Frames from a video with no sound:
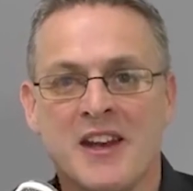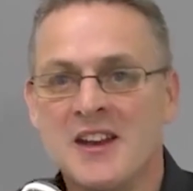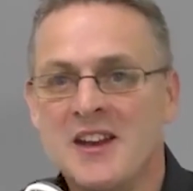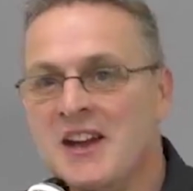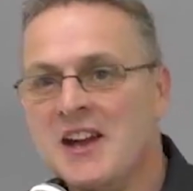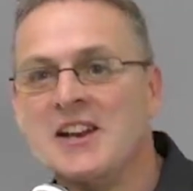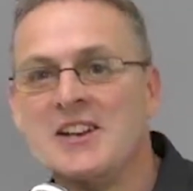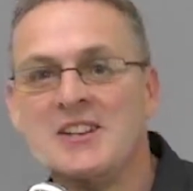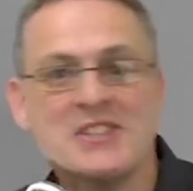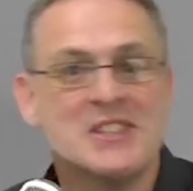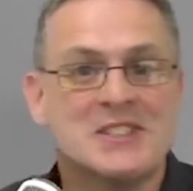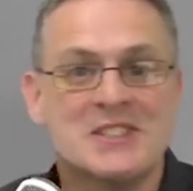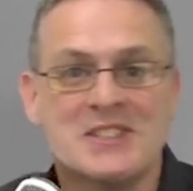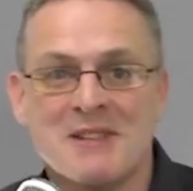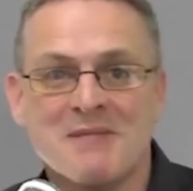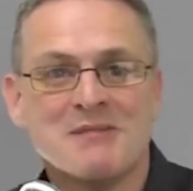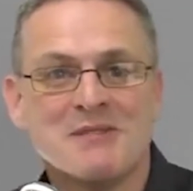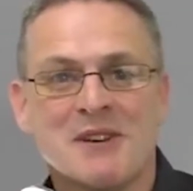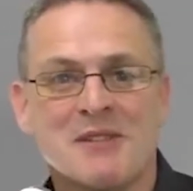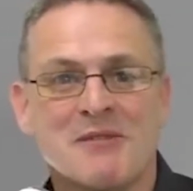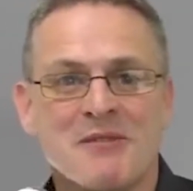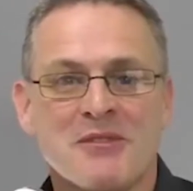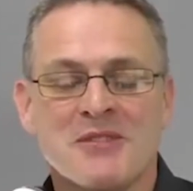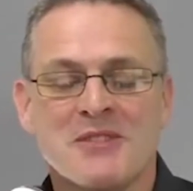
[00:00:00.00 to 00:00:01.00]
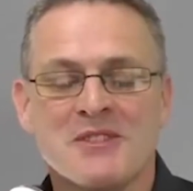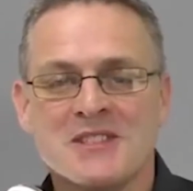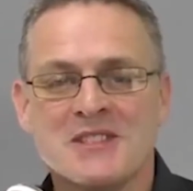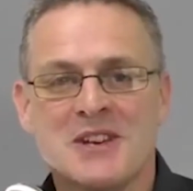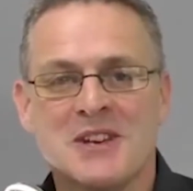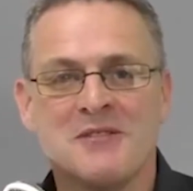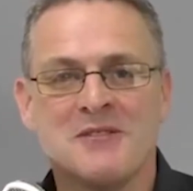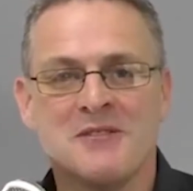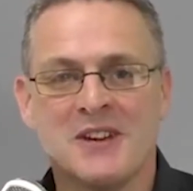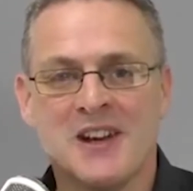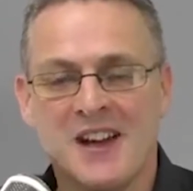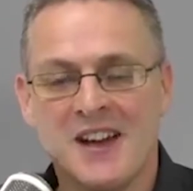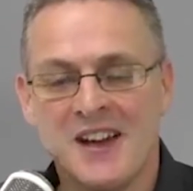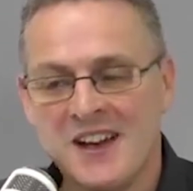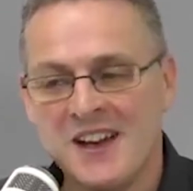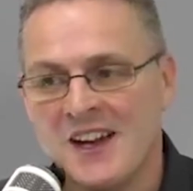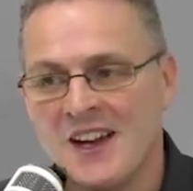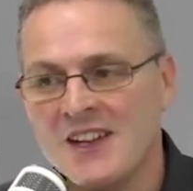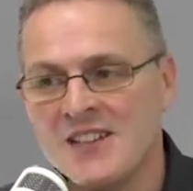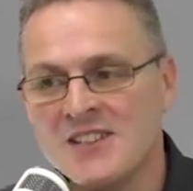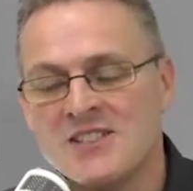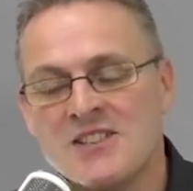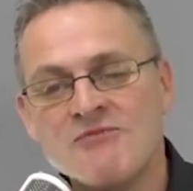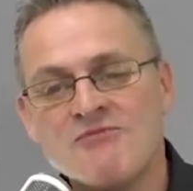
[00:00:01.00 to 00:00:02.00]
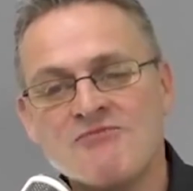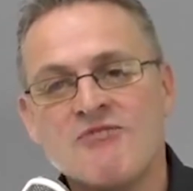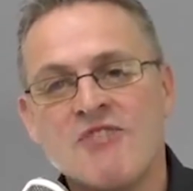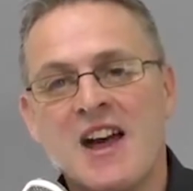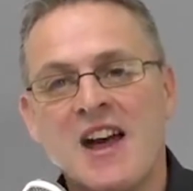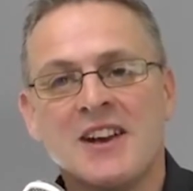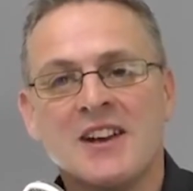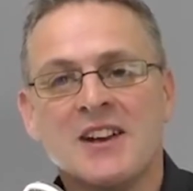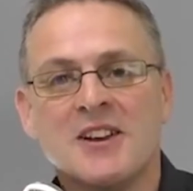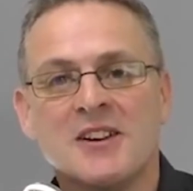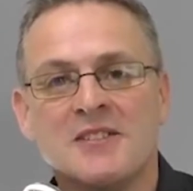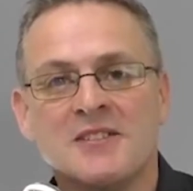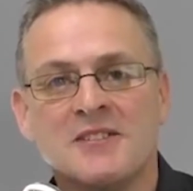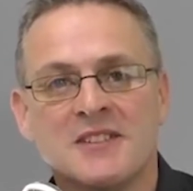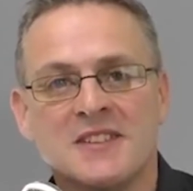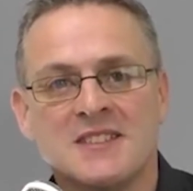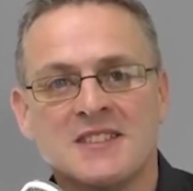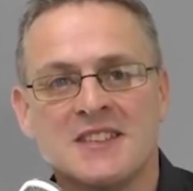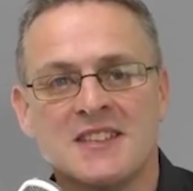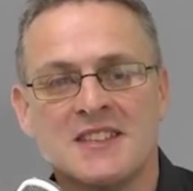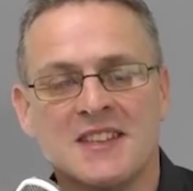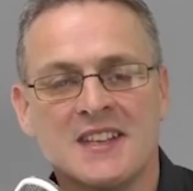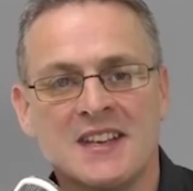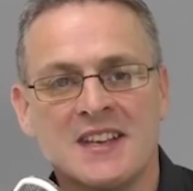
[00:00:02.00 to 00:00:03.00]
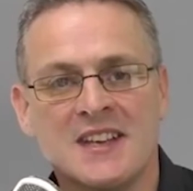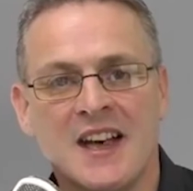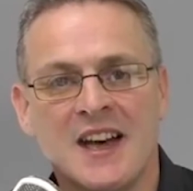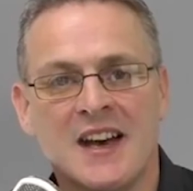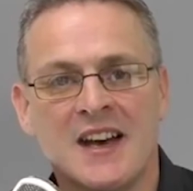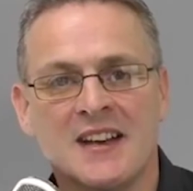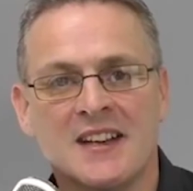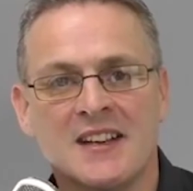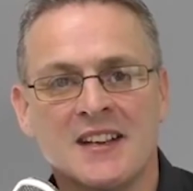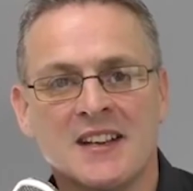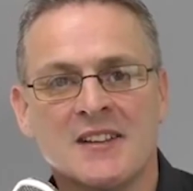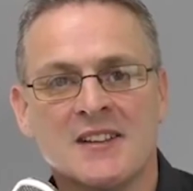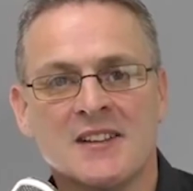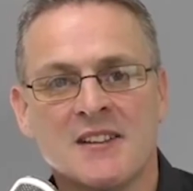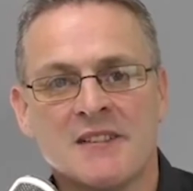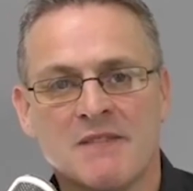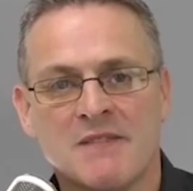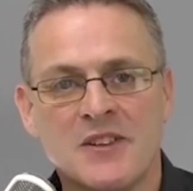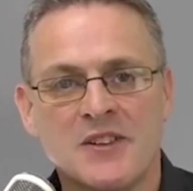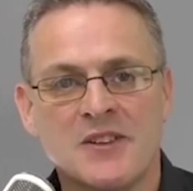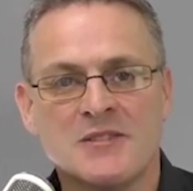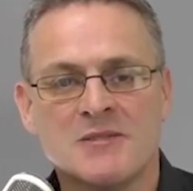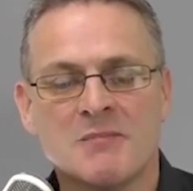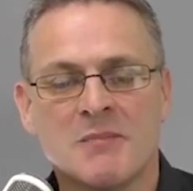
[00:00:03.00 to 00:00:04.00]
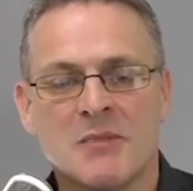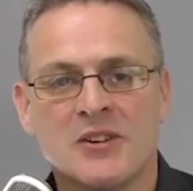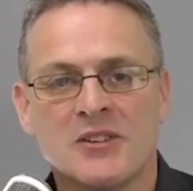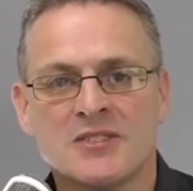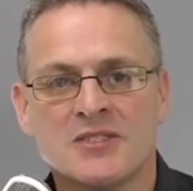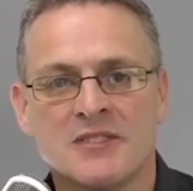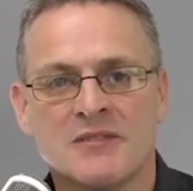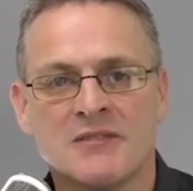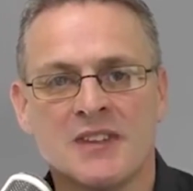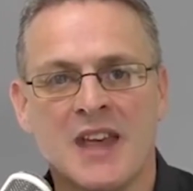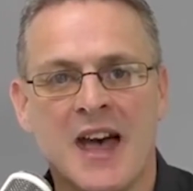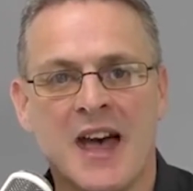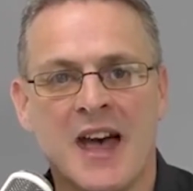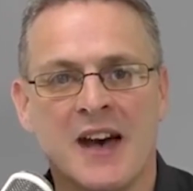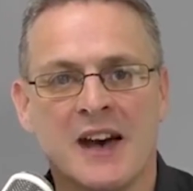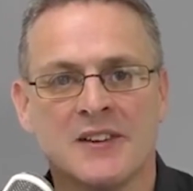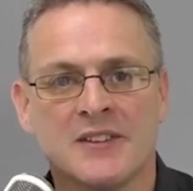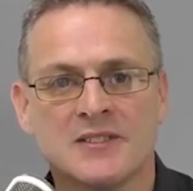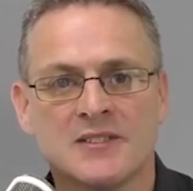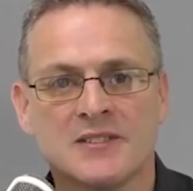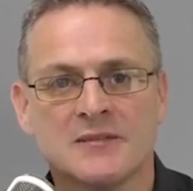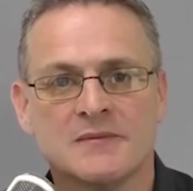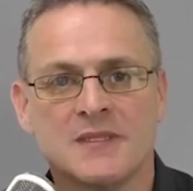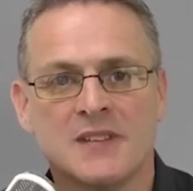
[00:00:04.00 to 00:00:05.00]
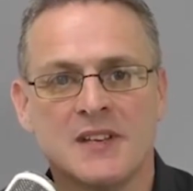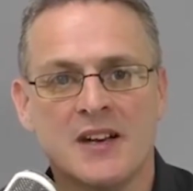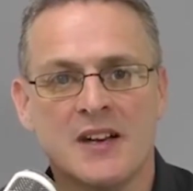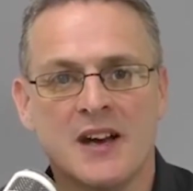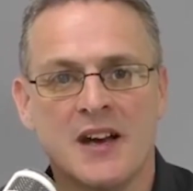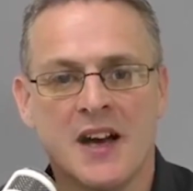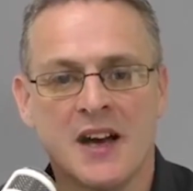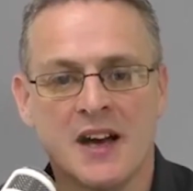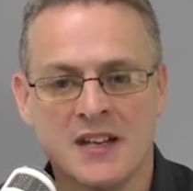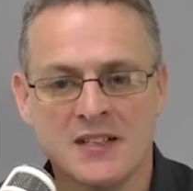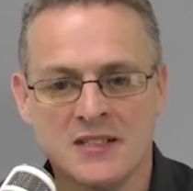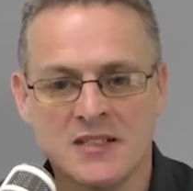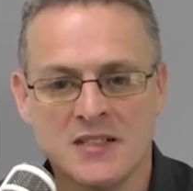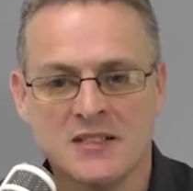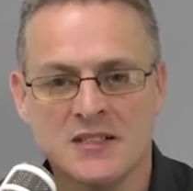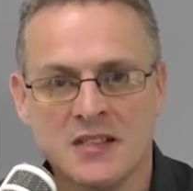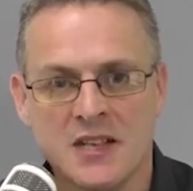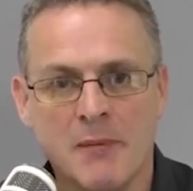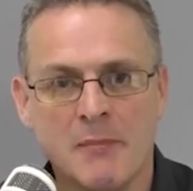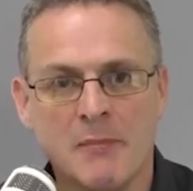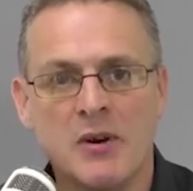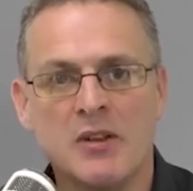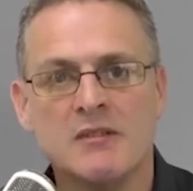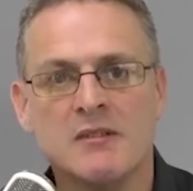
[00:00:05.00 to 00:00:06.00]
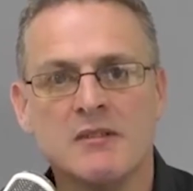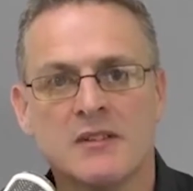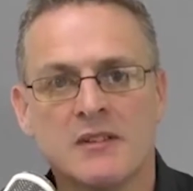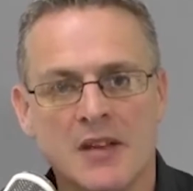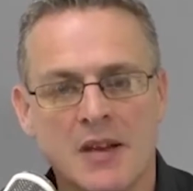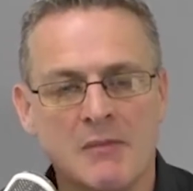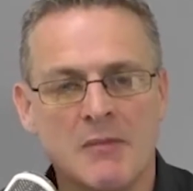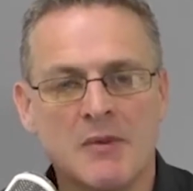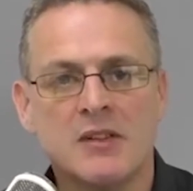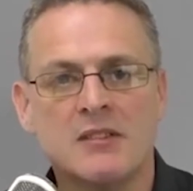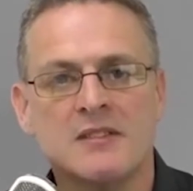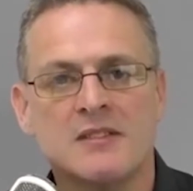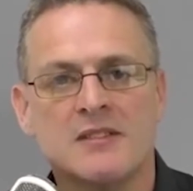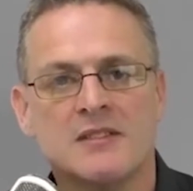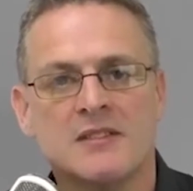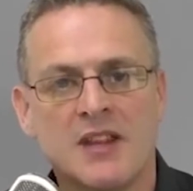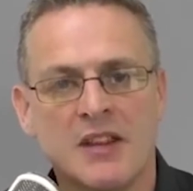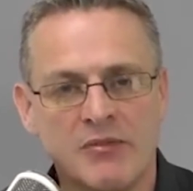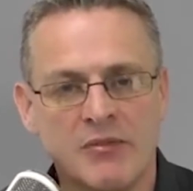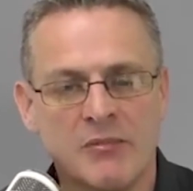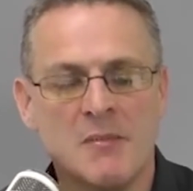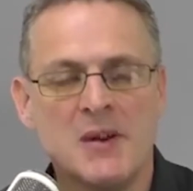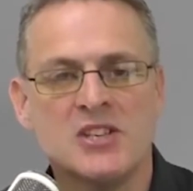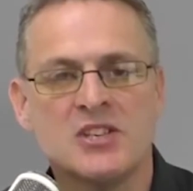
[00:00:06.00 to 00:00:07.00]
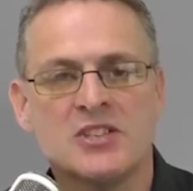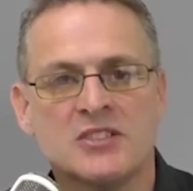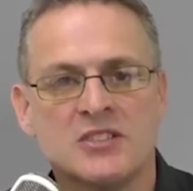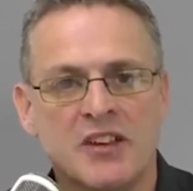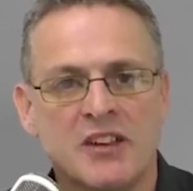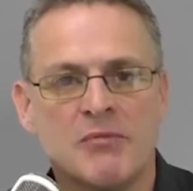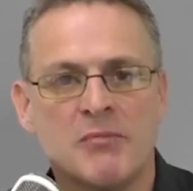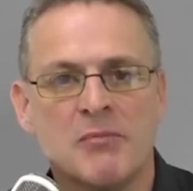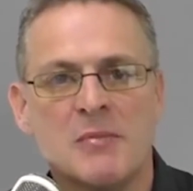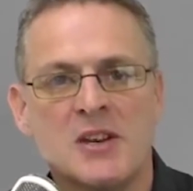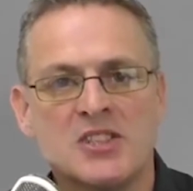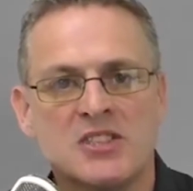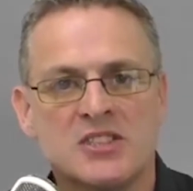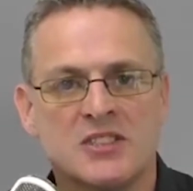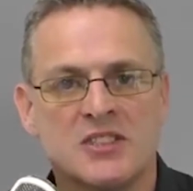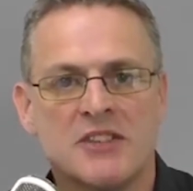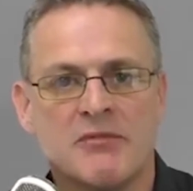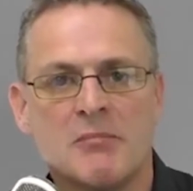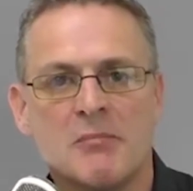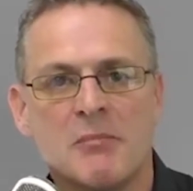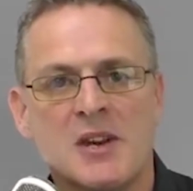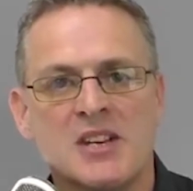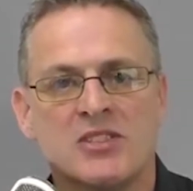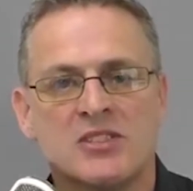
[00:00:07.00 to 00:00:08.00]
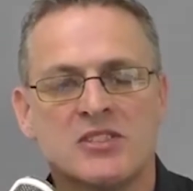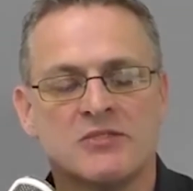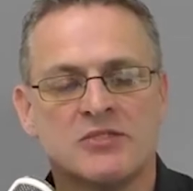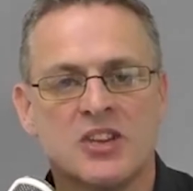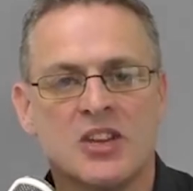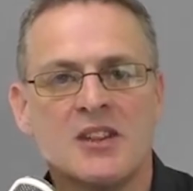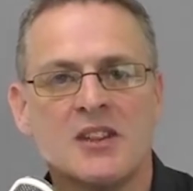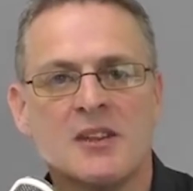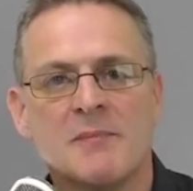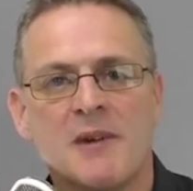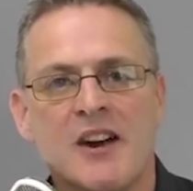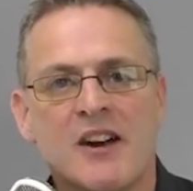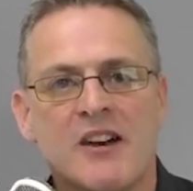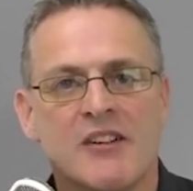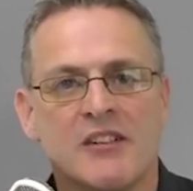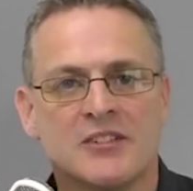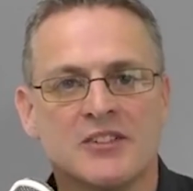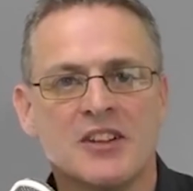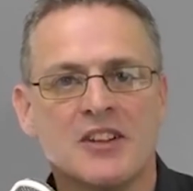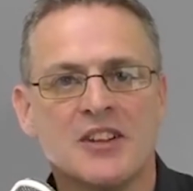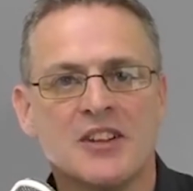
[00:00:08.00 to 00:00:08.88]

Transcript: And she jumped up from the sofa, and she ran over to the fuse box of the house. And I says, come on, defamation. Turn the power off.